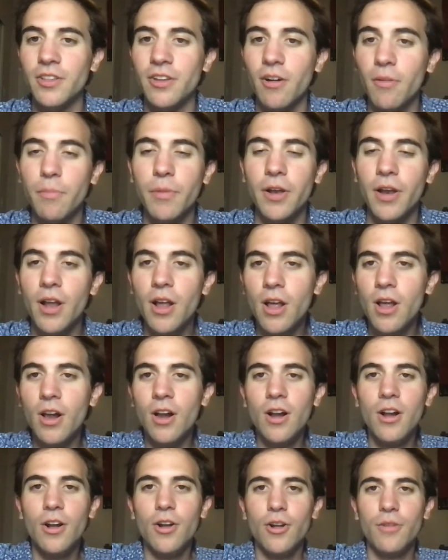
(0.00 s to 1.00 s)
there. But
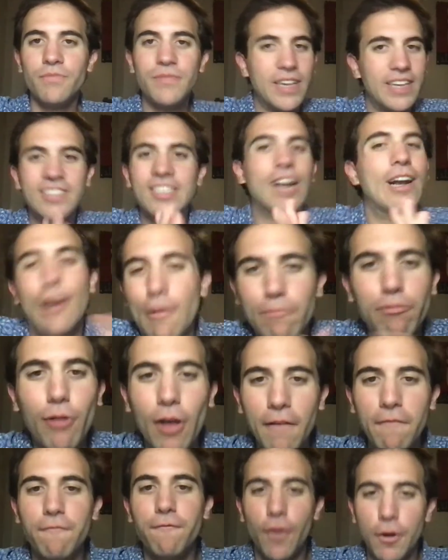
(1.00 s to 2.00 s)
he's not going to
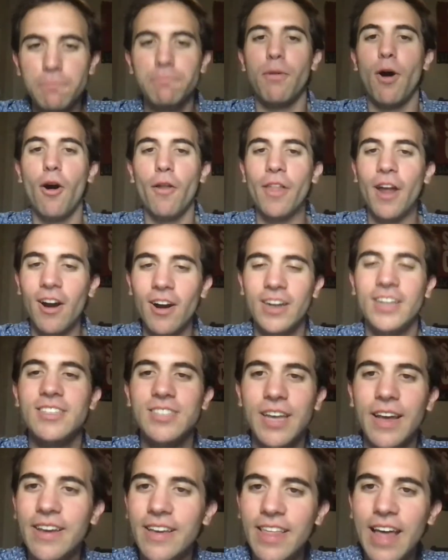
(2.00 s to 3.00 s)
play football there. I can
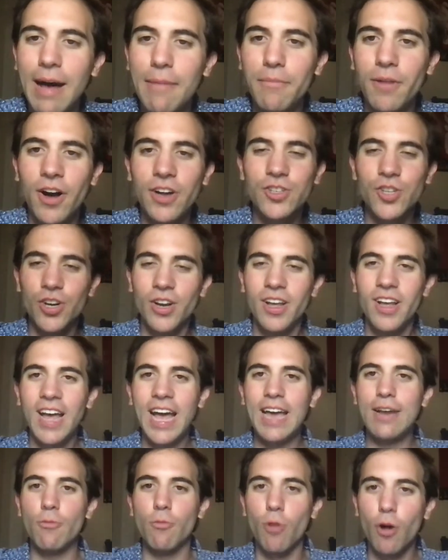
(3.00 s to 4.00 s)
tell you that much.
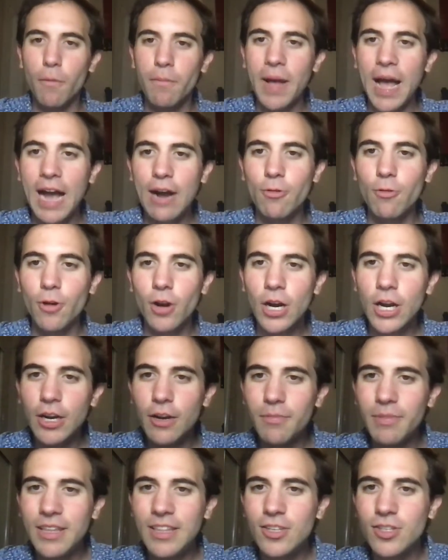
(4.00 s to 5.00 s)
And we're back. We're going
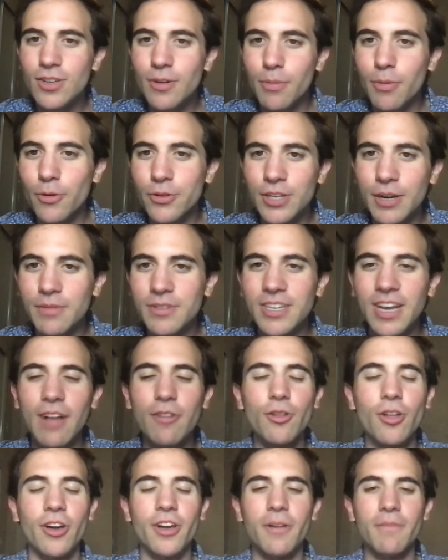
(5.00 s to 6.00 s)
to be the Super Bowl champions.
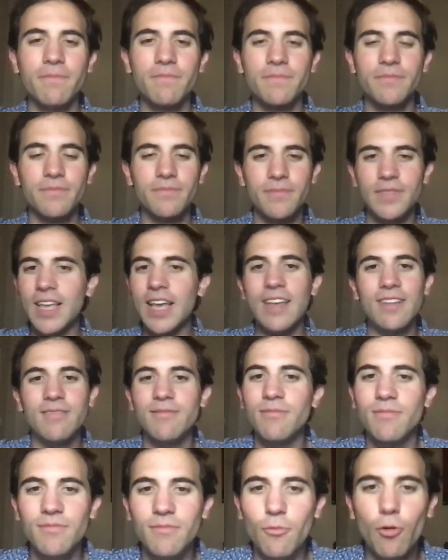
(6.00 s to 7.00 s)
Look,
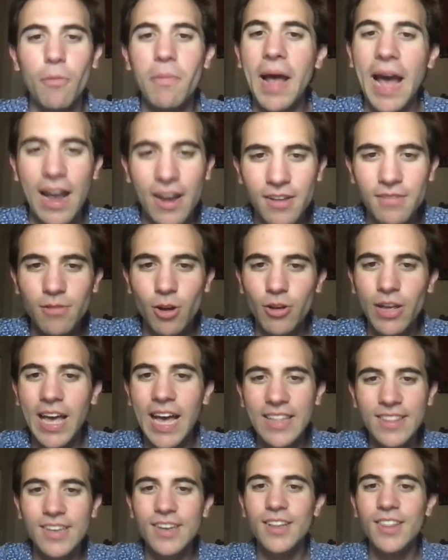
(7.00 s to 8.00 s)
we're back. Okay.
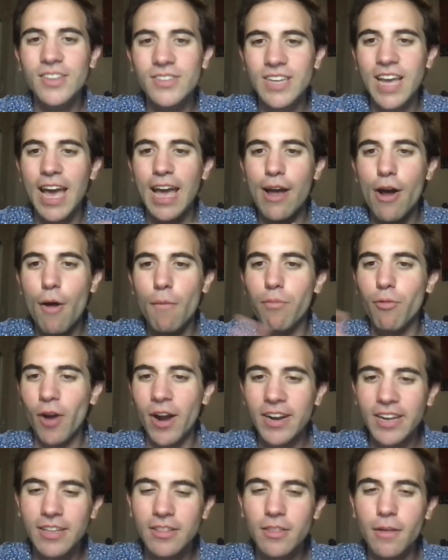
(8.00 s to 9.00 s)
At the end of the day,
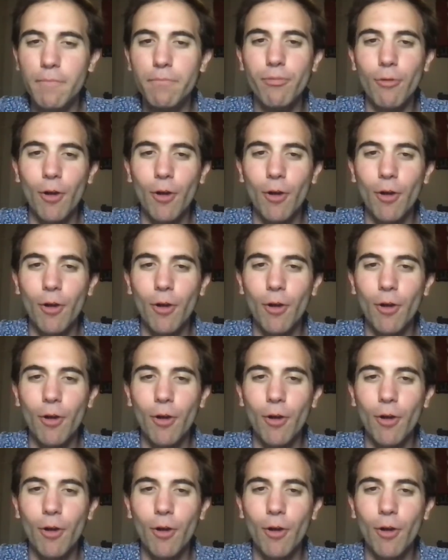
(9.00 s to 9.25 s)
Brady, the